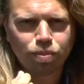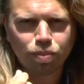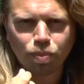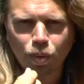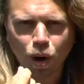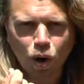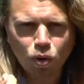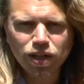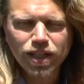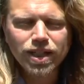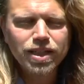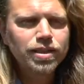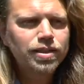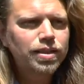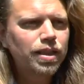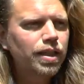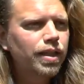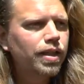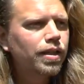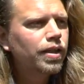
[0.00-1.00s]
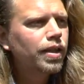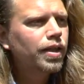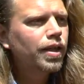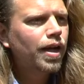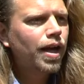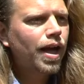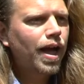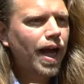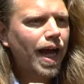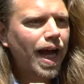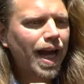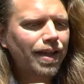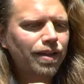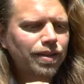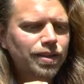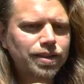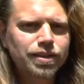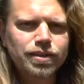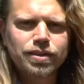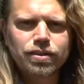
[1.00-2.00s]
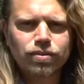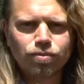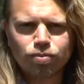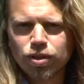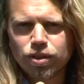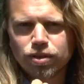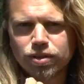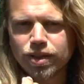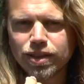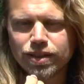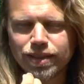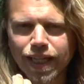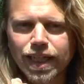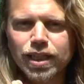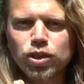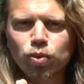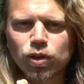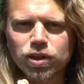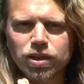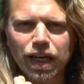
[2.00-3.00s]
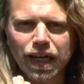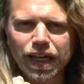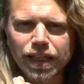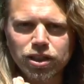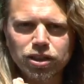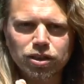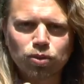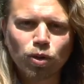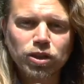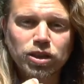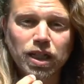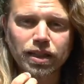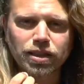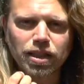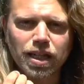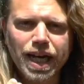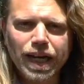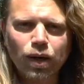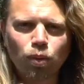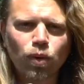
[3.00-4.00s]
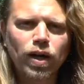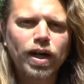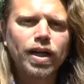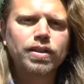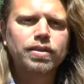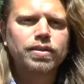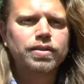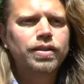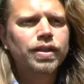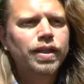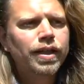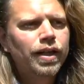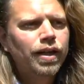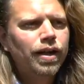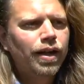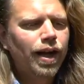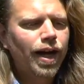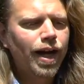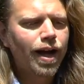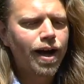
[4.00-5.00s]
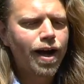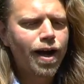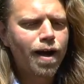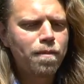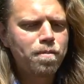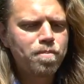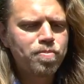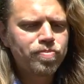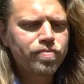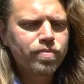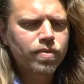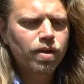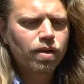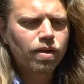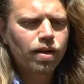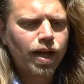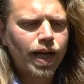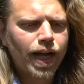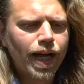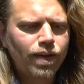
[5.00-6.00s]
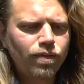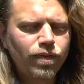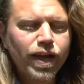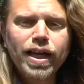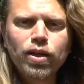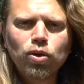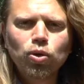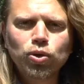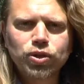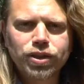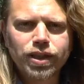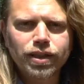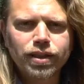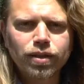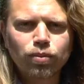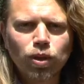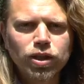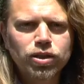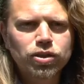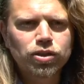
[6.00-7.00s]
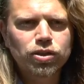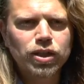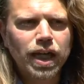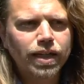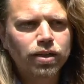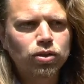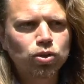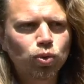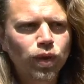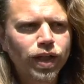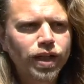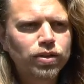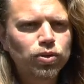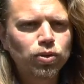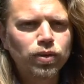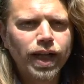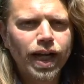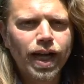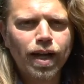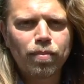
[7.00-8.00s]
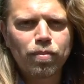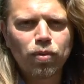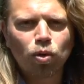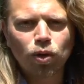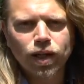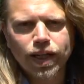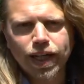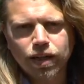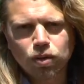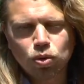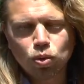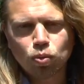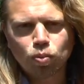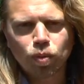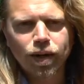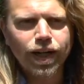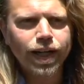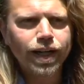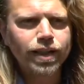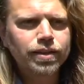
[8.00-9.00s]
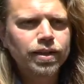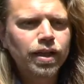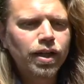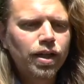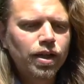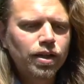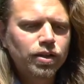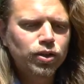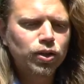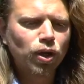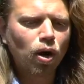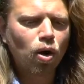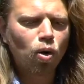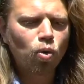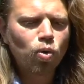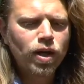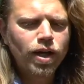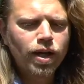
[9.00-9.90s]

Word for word: broke easily, and this, the, the taste was delicious, it was like liquorized. Um, and they used it, it was just like a treat to them, or they cooked with it. So